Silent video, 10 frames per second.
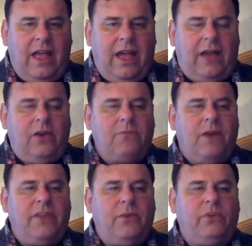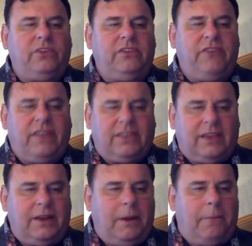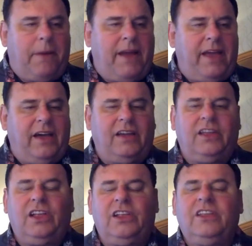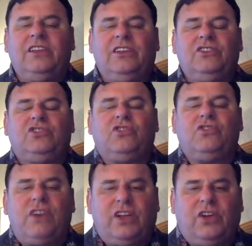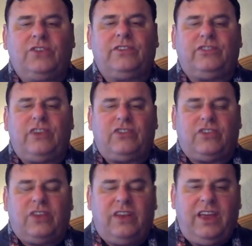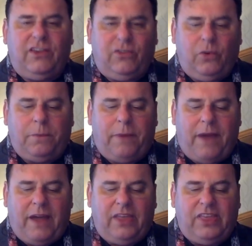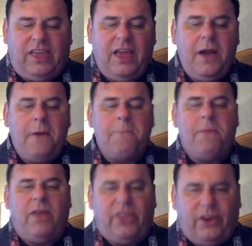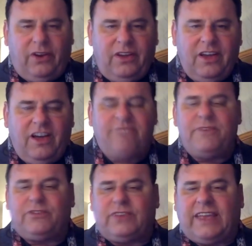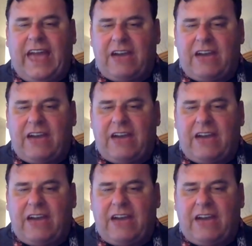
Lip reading: And her mother was evicted by a juridical decision issued by the mother of Mr.